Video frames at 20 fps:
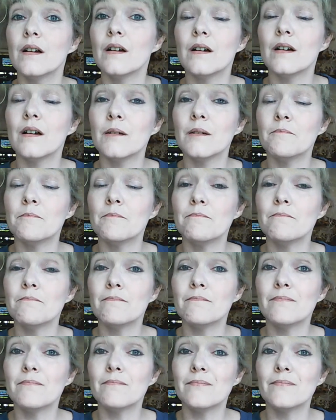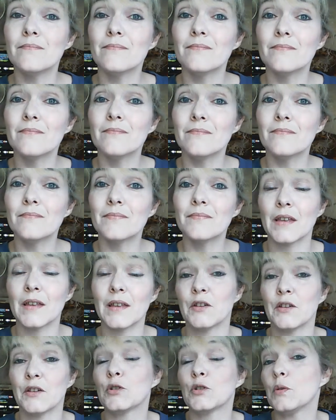um,
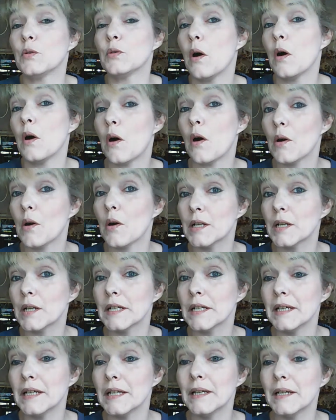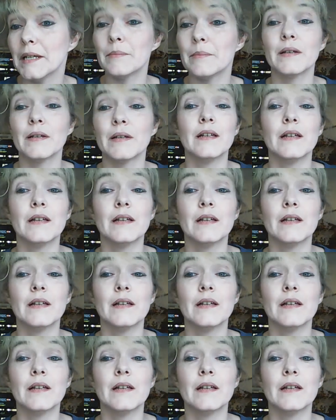that they're too hard to keep,